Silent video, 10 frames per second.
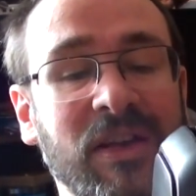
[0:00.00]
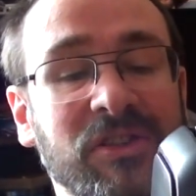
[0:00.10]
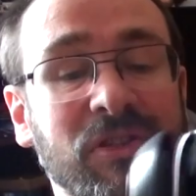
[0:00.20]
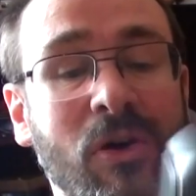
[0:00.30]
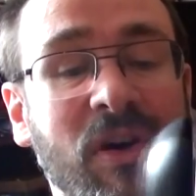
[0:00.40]

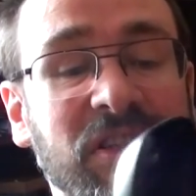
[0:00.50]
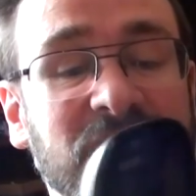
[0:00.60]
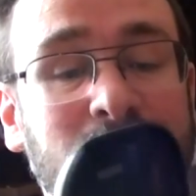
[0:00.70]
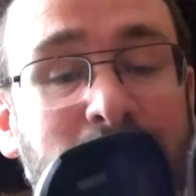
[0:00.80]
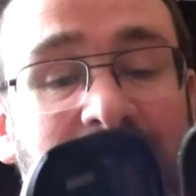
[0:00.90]
It's not
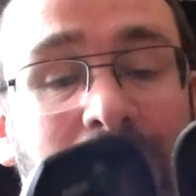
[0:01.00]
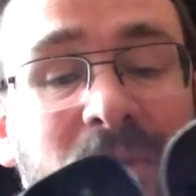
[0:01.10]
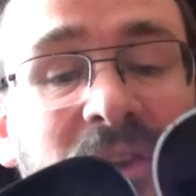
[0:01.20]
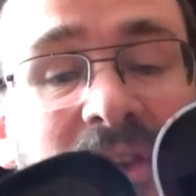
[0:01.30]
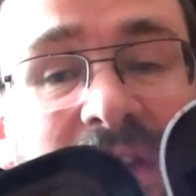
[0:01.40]
I
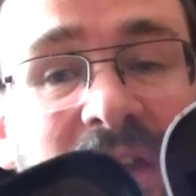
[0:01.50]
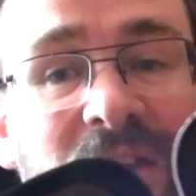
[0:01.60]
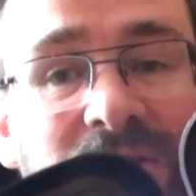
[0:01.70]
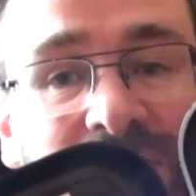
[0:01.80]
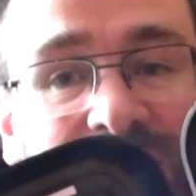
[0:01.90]
mean, the
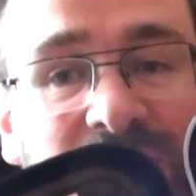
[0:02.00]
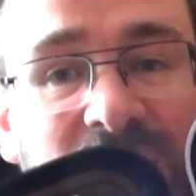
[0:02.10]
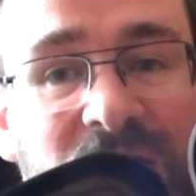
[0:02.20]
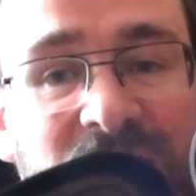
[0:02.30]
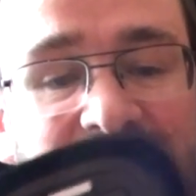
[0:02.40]
hinge
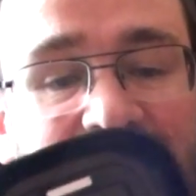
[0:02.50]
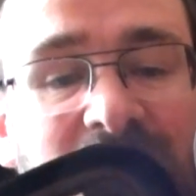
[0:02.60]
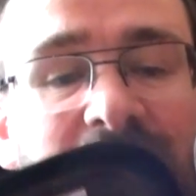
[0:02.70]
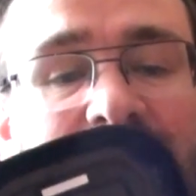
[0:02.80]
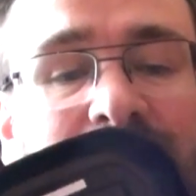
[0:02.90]
is
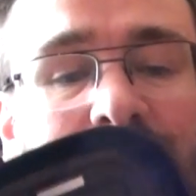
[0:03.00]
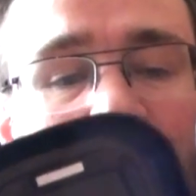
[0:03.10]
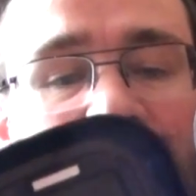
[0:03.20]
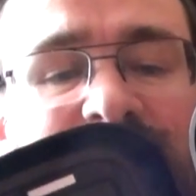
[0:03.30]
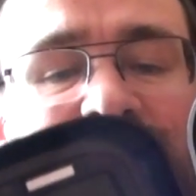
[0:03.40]

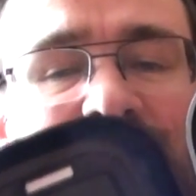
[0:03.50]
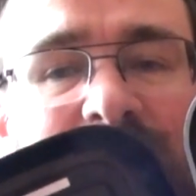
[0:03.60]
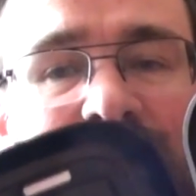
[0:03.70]
not